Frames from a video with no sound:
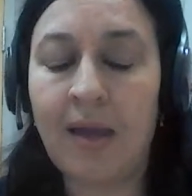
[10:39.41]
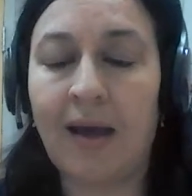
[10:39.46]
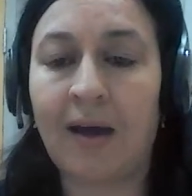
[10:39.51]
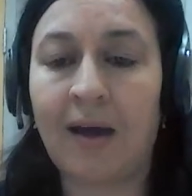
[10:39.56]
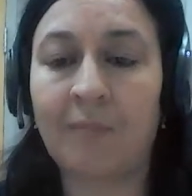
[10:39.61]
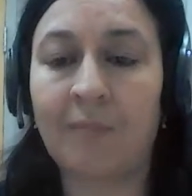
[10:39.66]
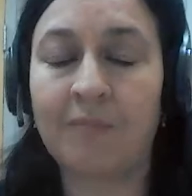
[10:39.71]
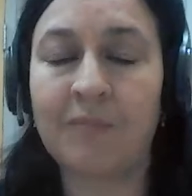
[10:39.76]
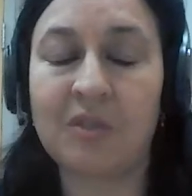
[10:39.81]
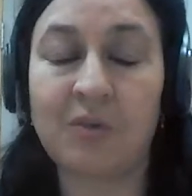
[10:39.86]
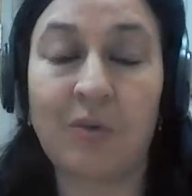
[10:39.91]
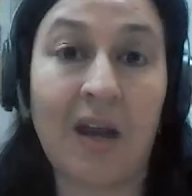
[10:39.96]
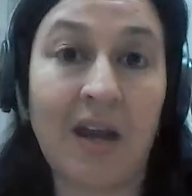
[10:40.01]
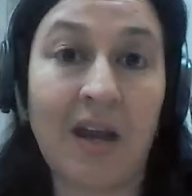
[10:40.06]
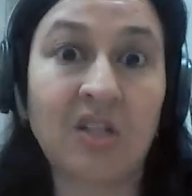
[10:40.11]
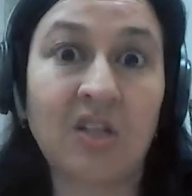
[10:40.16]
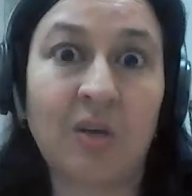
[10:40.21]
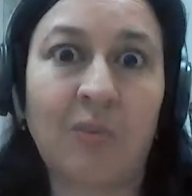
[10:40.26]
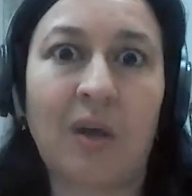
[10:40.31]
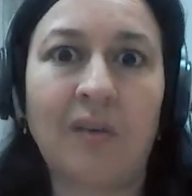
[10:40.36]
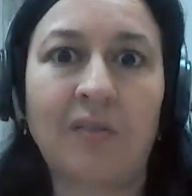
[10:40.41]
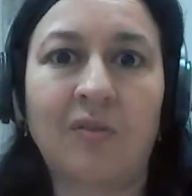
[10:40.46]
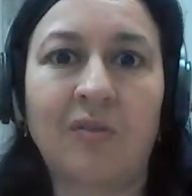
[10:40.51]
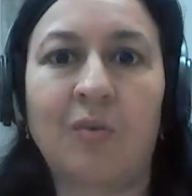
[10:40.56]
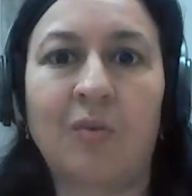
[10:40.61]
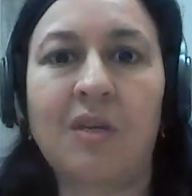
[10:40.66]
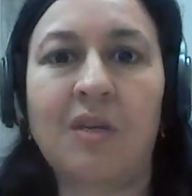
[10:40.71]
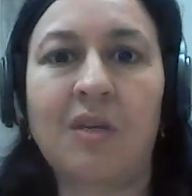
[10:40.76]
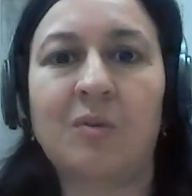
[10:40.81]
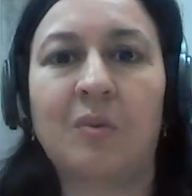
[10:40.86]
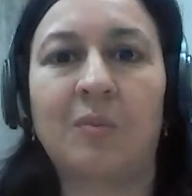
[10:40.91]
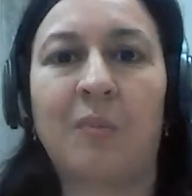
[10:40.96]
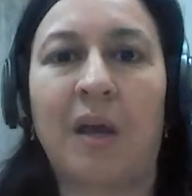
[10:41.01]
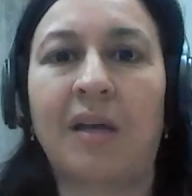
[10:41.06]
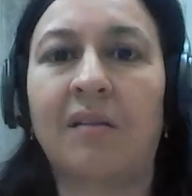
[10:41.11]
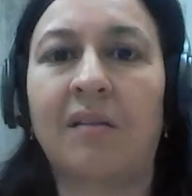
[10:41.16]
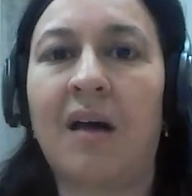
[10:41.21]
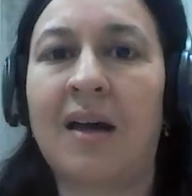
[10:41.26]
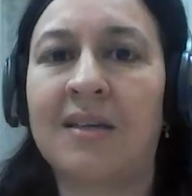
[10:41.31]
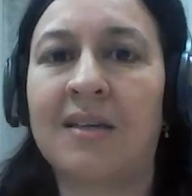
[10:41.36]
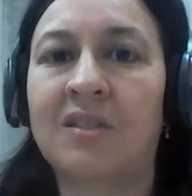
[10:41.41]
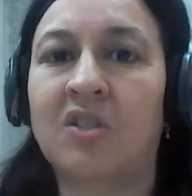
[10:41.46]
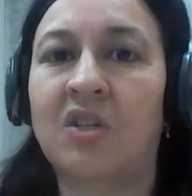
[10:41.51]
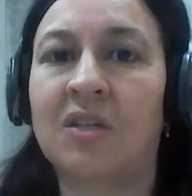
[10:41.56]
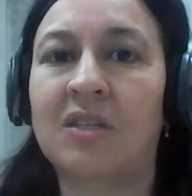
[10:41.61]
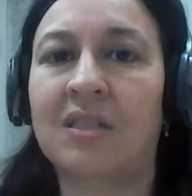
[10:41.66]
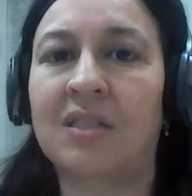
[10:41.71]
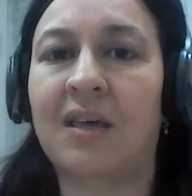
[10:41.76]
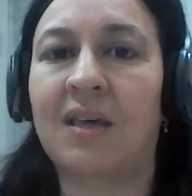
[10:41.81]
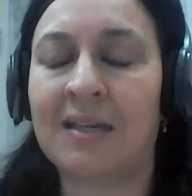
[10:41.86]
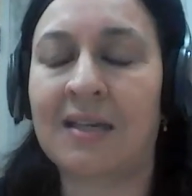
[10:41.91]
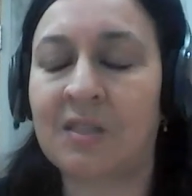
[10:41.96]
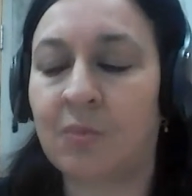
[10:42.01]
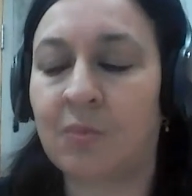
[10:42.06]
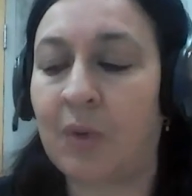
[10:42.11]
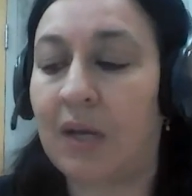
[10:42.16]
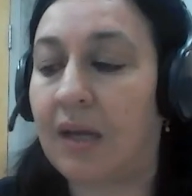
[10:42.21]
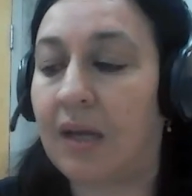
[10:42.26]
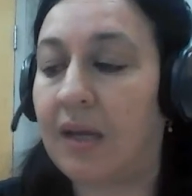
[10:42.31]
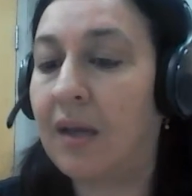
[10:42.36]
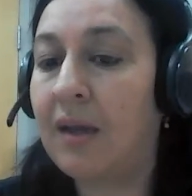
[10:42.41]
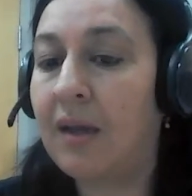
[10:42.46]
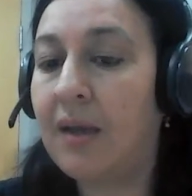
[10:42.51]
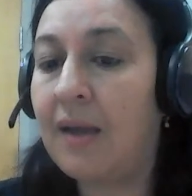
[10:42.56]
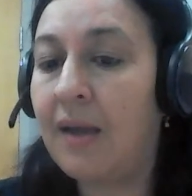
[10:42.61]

So I actually ran through this with my class just last week.